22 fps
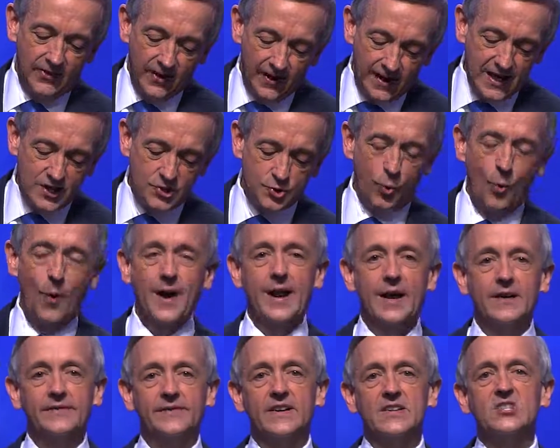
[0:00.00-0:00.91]
that each
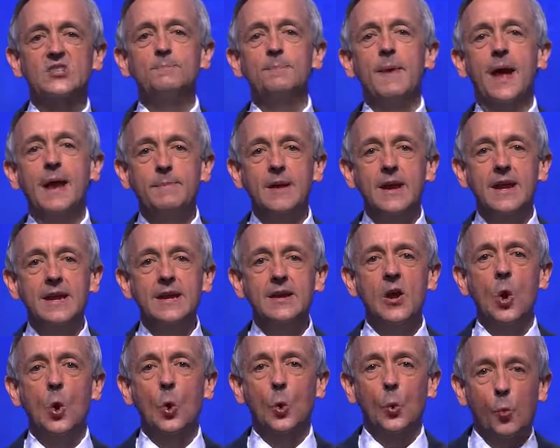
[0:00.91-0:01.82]
one of us may
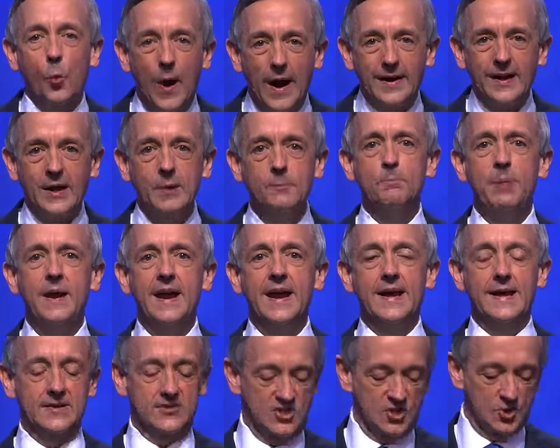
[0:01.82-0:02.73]
be
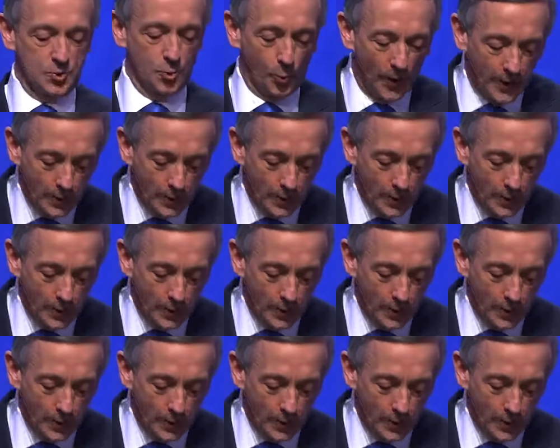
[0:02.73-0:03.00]
recompensed,